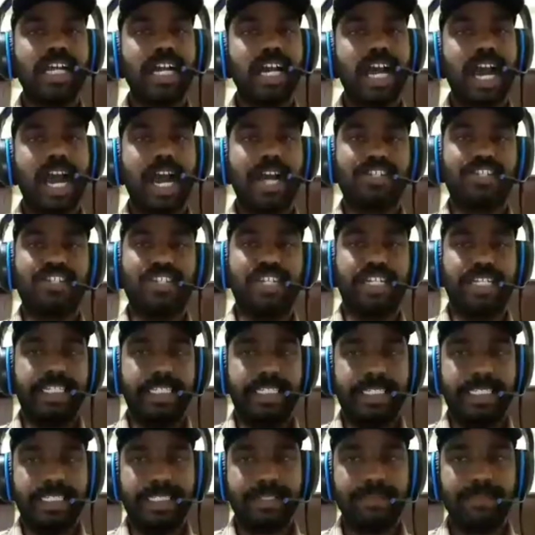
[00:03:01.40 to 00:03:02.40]
the
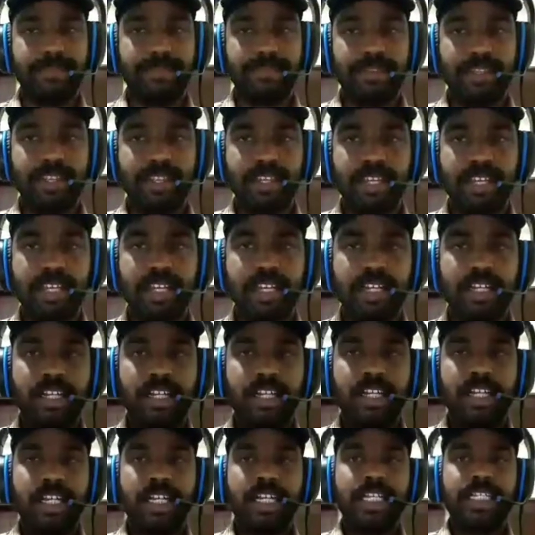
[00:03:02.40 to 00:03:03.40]
arteries.
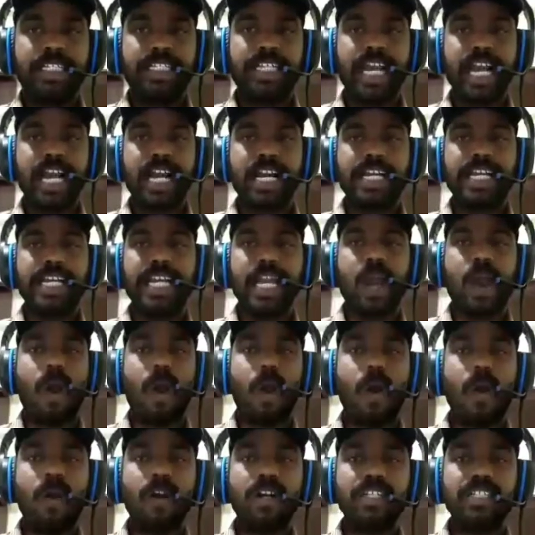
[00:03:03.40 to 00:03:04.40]
Carry
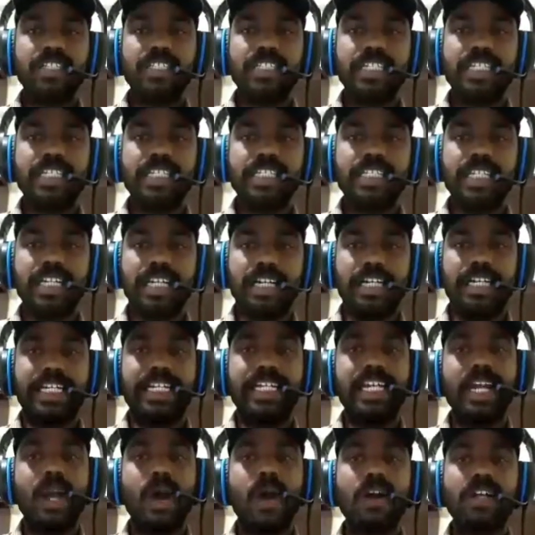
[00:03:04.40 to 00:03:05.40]

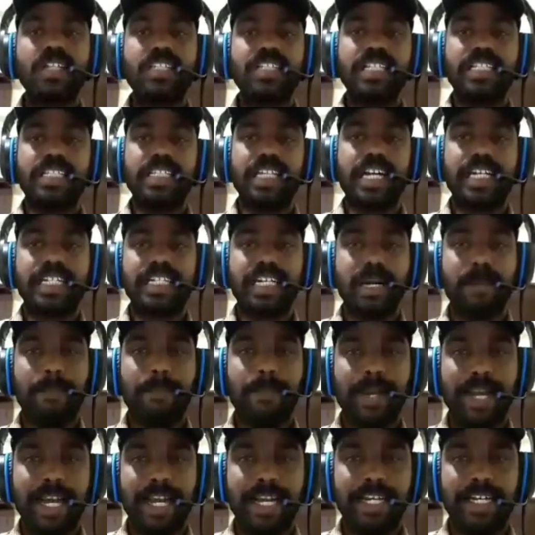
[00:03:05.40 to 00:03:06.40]

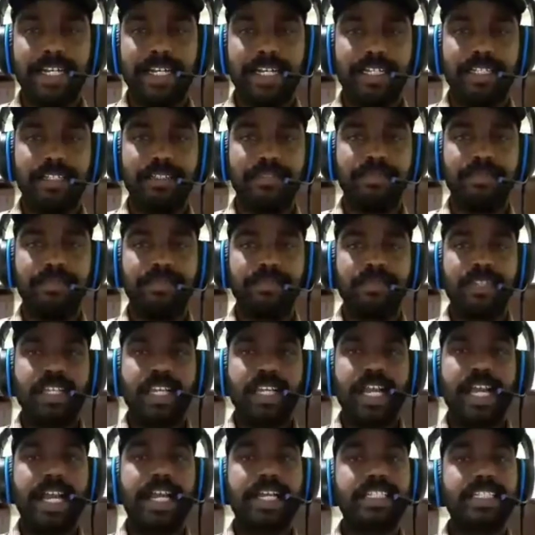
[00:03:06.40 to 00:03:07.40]
deoxygenated blood
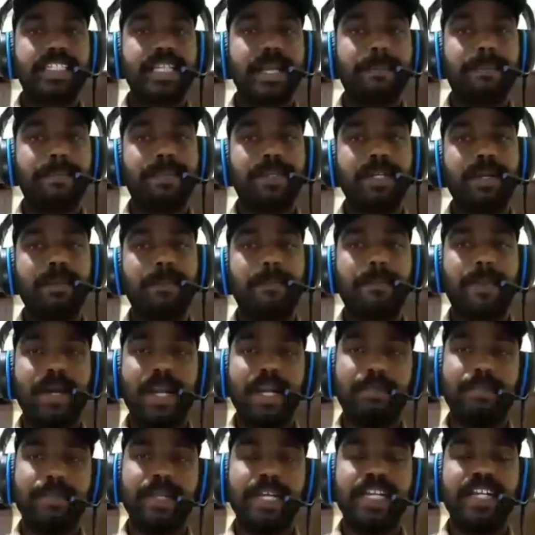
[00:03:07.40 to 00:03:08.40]
except
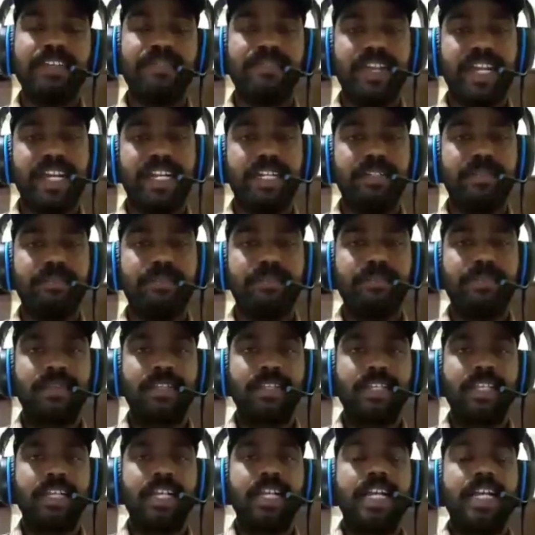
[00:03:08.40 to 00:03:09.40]
pulmonary vein.
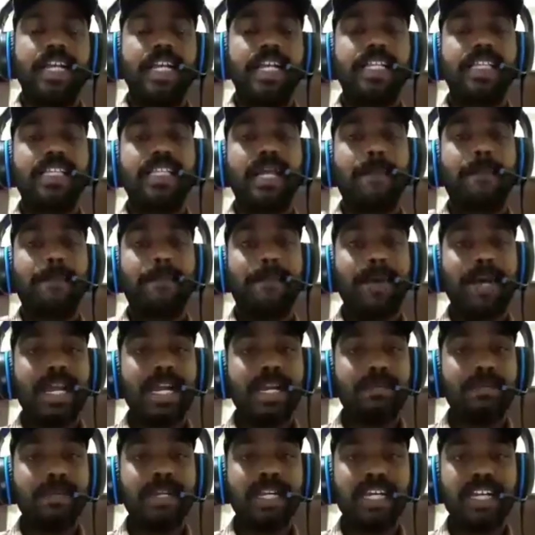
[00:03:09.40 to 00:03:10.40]
In the
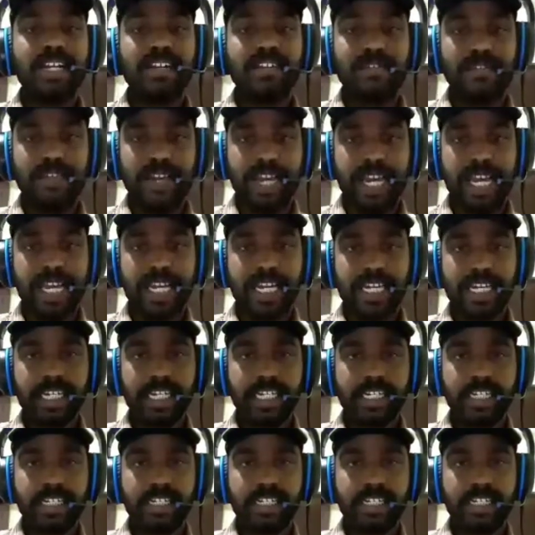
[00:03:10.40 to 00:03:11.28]
pulmonary vein,